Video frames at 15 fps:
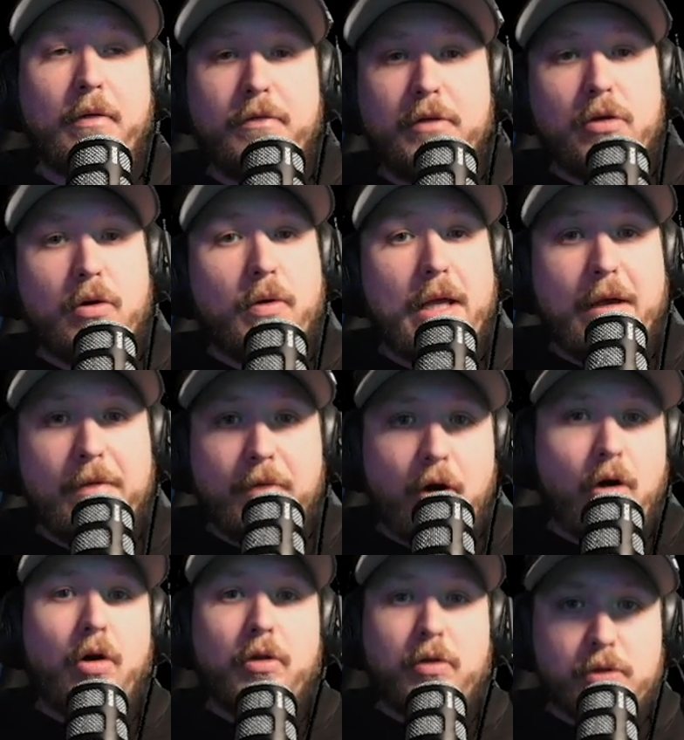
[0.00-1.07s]
you don't have
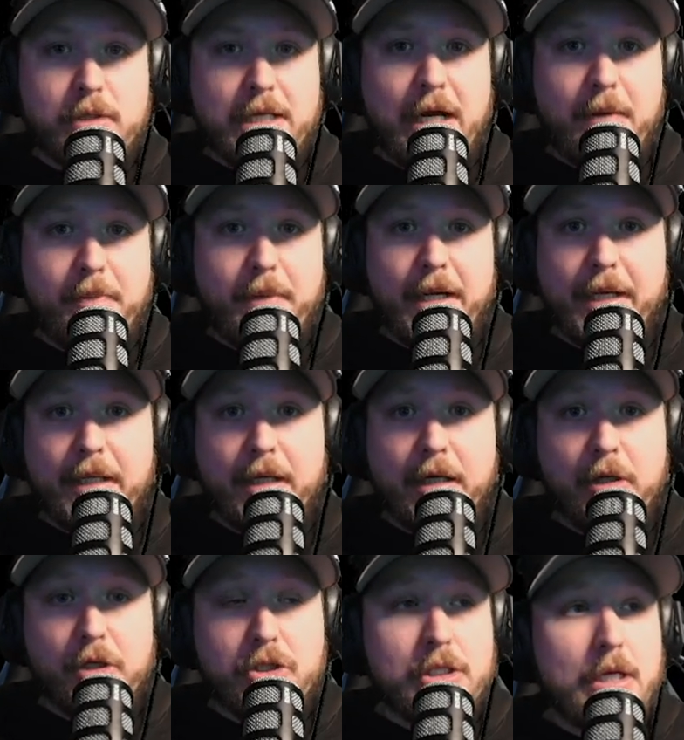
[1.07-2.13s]
all those combine
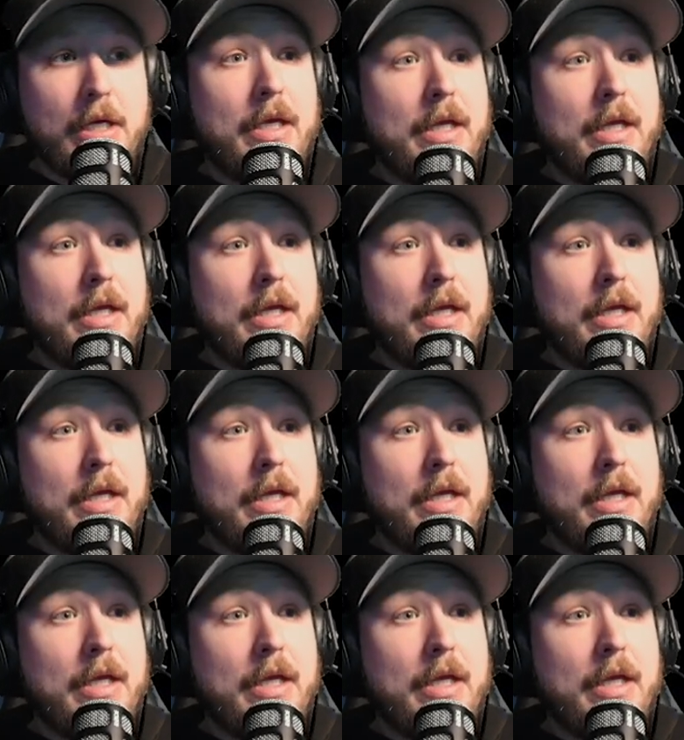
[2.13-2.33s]
cards